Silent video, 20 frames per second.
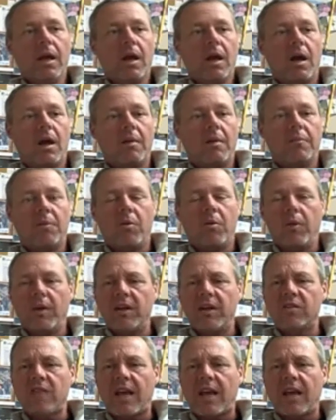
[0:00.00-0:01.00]
But
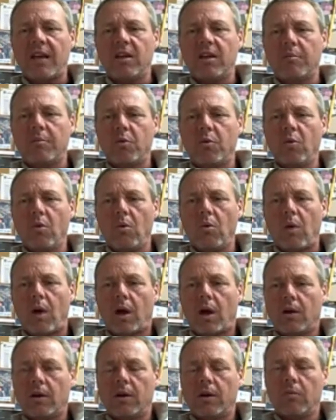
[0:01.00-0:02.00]
when it's added to pool
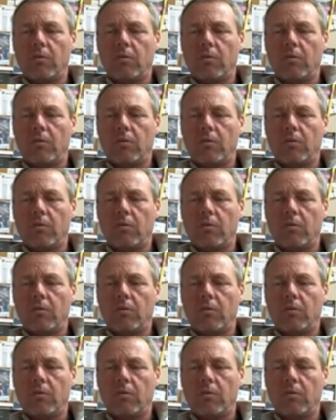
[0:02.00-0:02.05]
water,